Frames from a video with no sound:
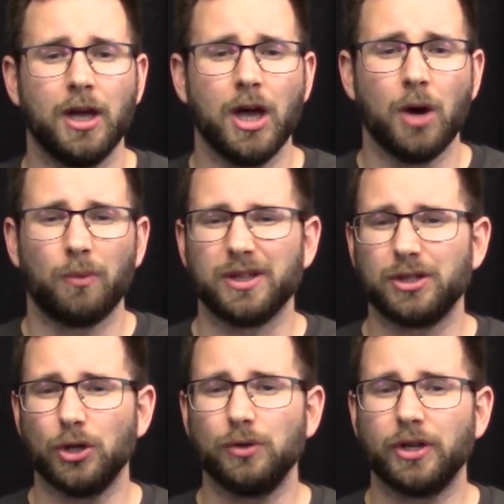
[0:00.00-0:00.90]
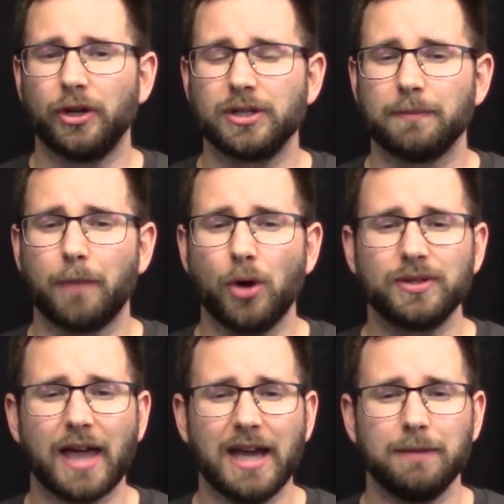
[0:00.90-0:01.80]
Within 2 turns most
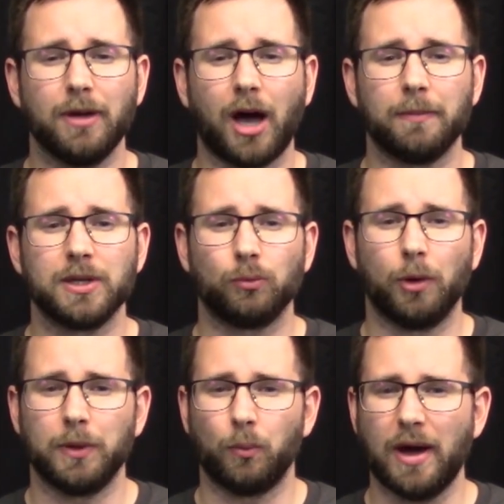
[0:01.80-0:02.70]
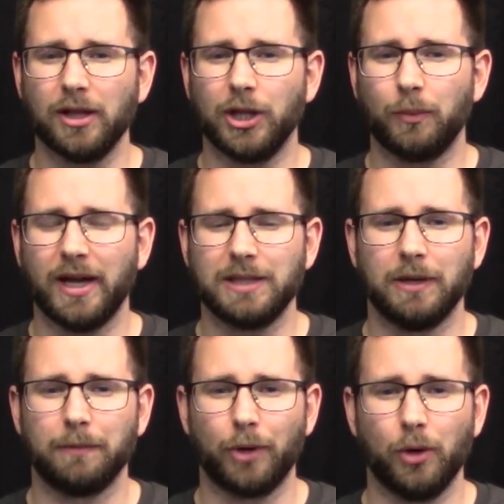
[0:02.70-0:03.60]
enemy armies will be well on their way to
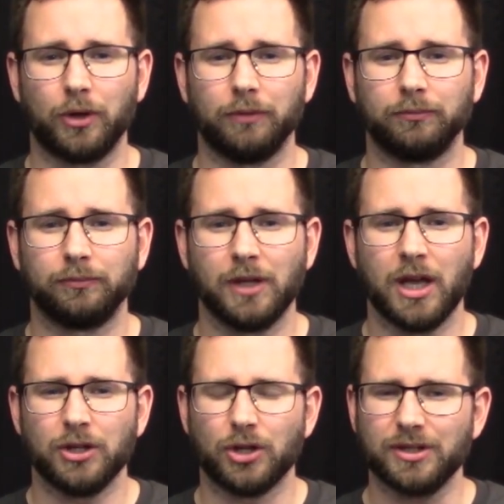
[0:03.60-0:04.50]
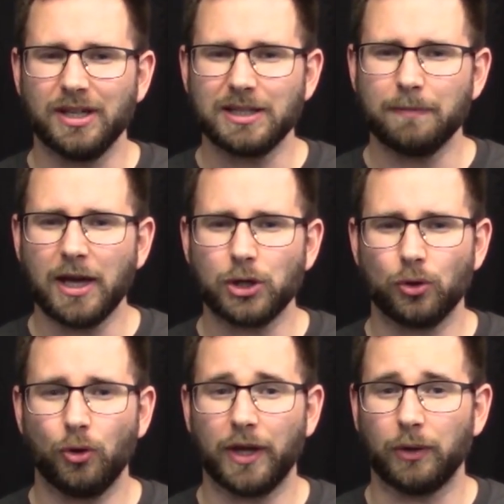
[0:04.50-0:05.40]
being broken. Just need to make
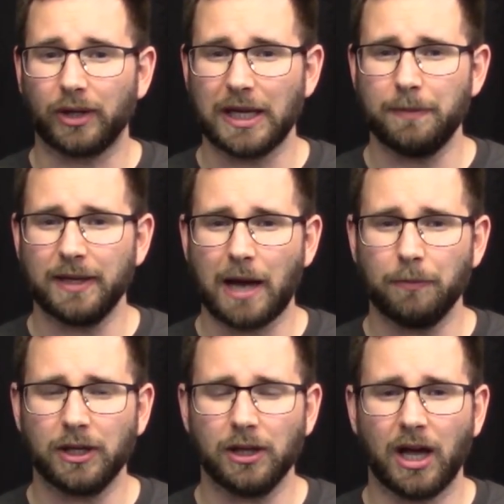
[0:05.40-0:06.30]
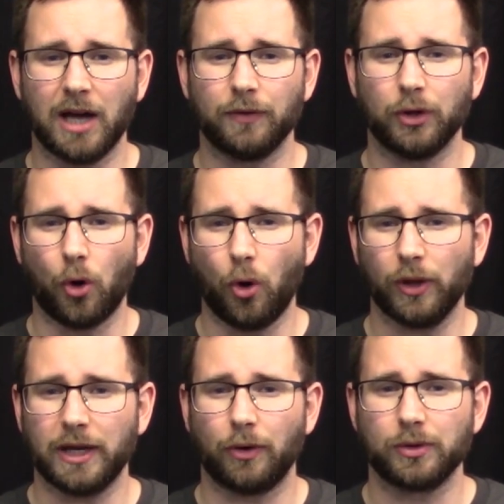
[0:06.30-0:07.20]
sure that you are keeping Gamling alive and all
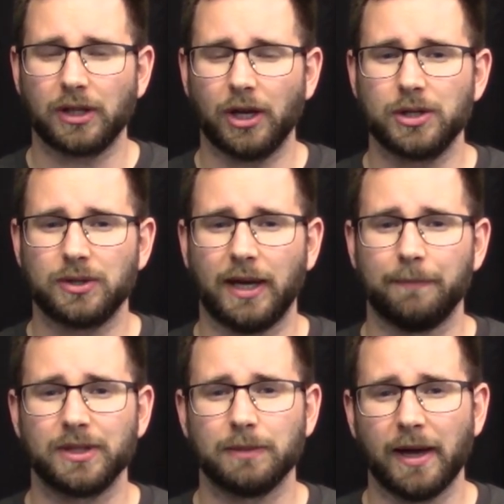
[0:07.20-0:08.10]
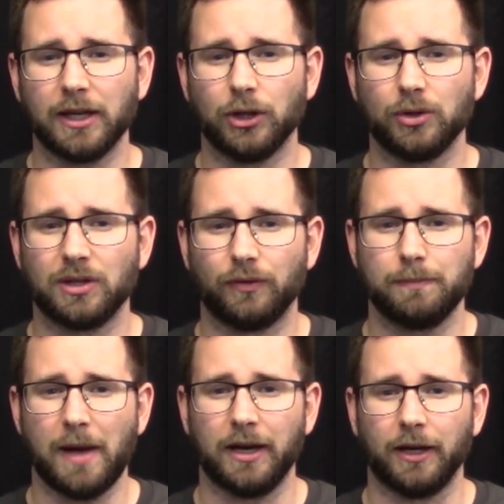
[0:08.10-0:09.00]
heroes close to him to make use of his
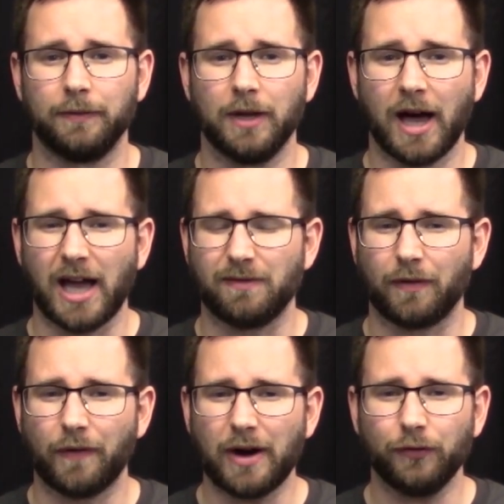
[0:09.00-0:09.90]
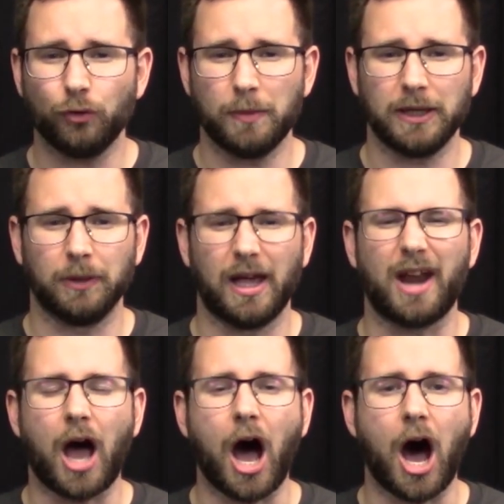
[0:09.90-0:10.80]
banner, and you have a very formidable and
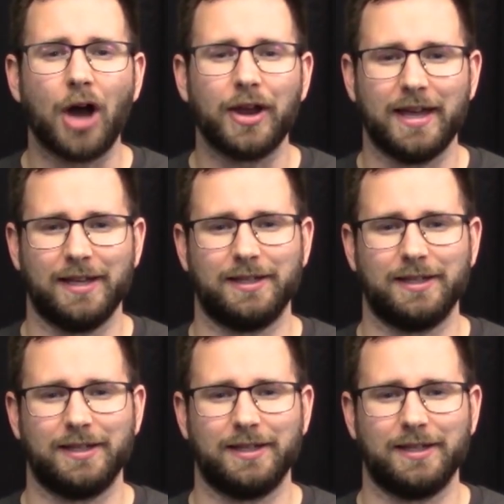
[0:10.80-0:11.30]
hard hitting